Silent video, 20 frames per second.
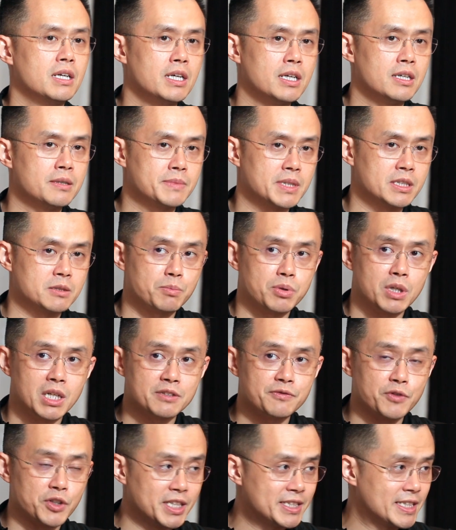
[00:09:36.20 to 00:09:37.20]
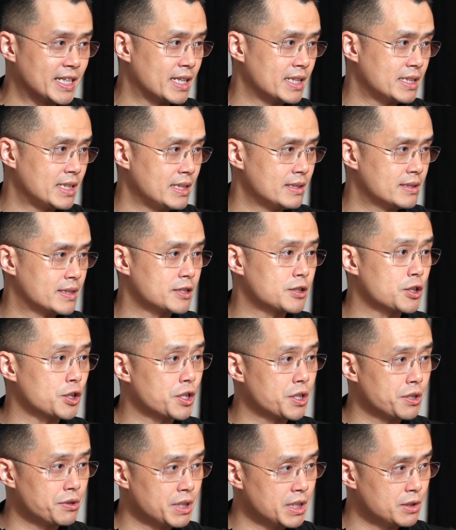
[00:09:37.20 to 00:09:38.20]
Um, there's price volatility, there's
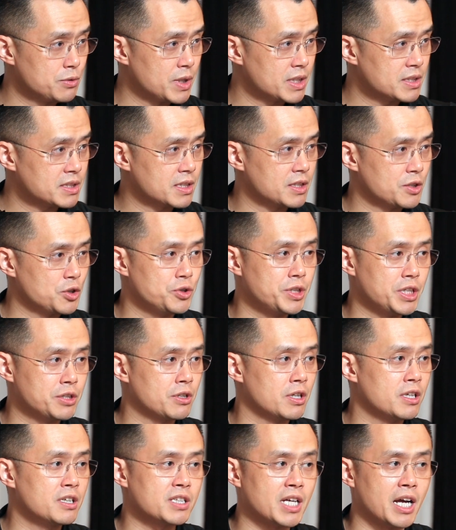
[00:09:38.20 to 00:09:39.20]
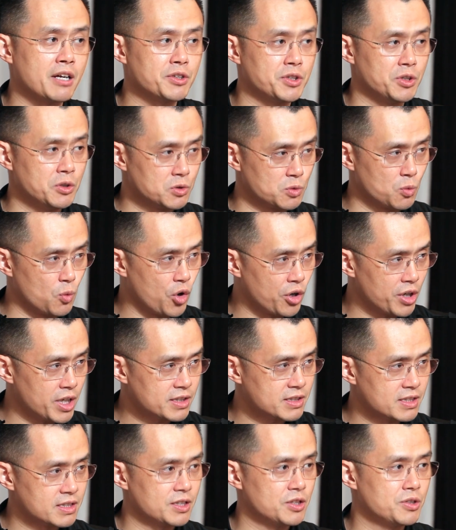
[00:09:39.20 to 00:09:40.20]
security risk. You need to learn how to use
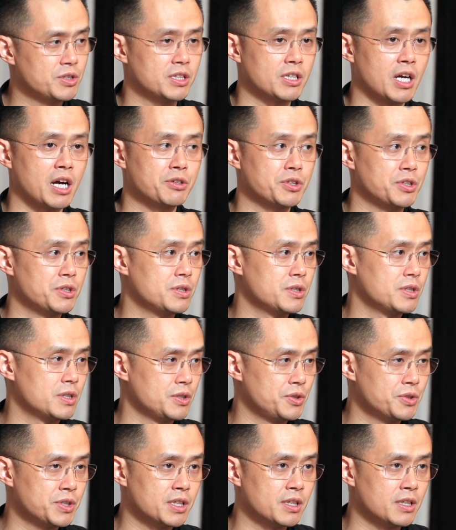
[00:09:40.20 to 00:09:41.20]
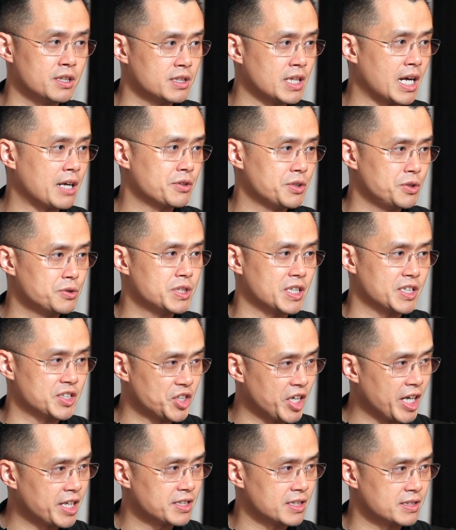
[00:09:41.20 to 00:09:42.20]
wallets. You need how to you need to learn how to use
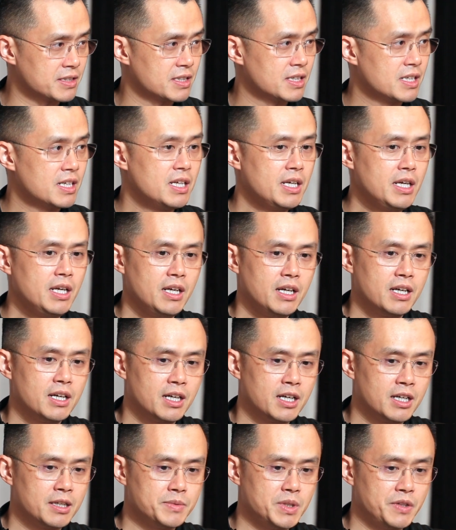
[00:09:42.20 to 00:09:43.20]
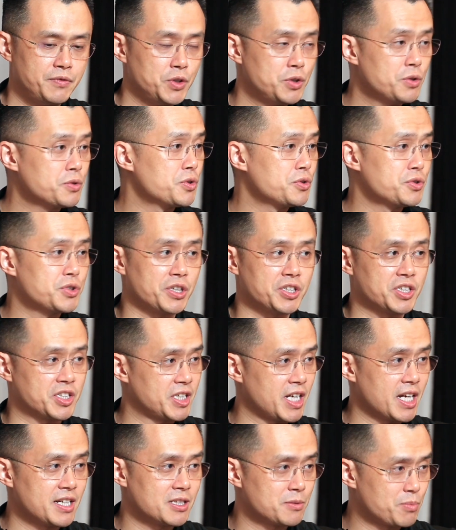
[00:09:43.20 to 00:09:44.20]
exchanges. Um, if you don't use your
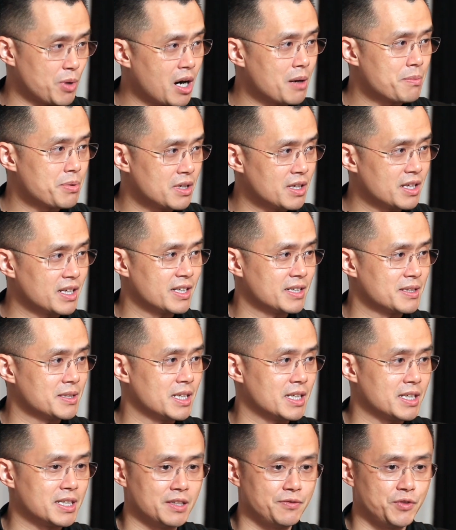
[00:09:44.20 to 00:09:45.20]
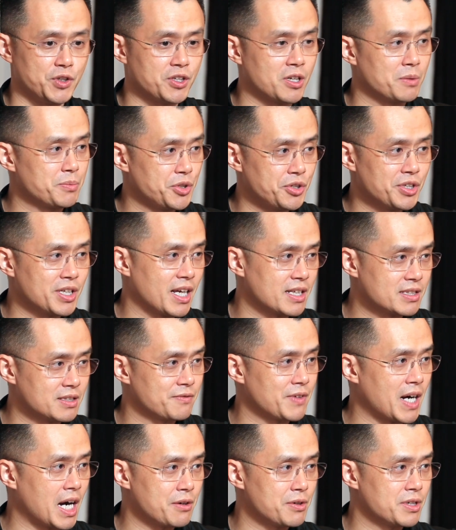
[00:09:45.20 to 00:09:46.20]
exchanges properly, uh, if your computer gets
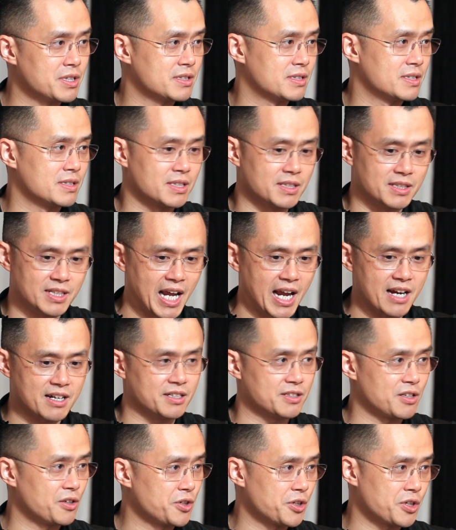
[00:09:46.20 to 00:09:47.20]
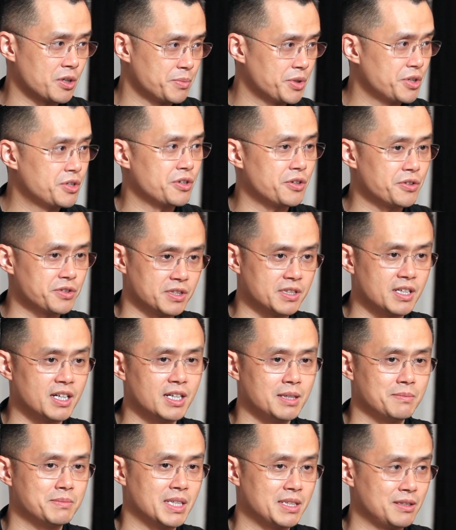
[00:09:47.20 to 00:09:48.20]
a virus, the hackers on your computer all the
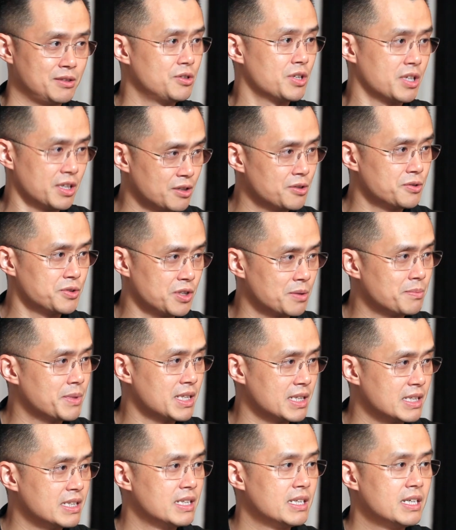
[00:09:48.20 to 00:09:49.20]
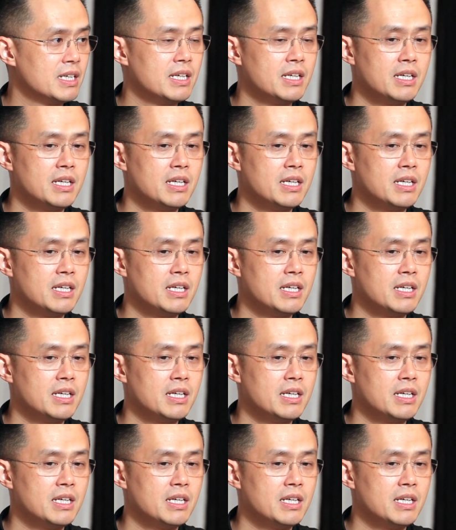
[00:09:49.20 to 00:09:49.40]
time, then you are gonna lose your money.